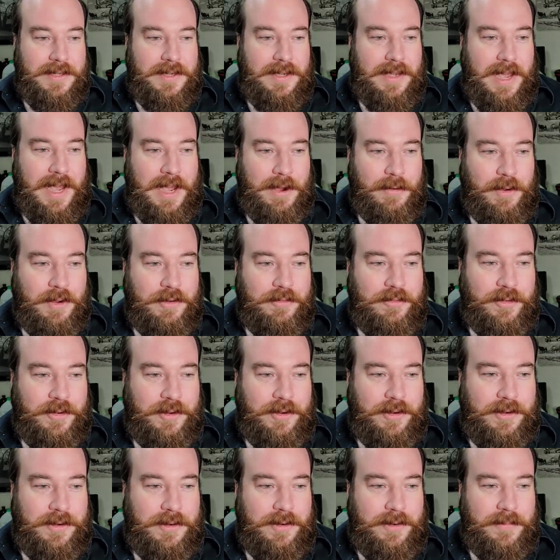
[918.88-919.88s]

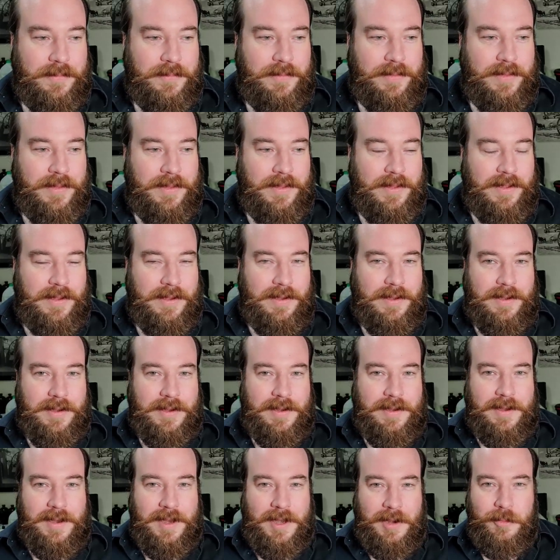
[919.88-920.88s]
However,
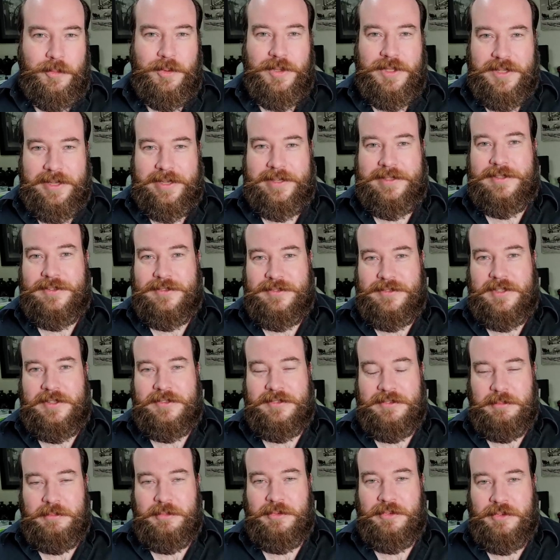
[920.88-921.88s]
I would like to see
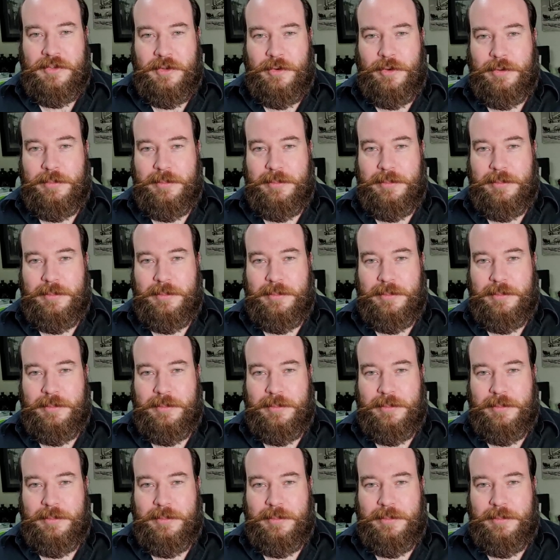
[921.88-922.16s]
some snow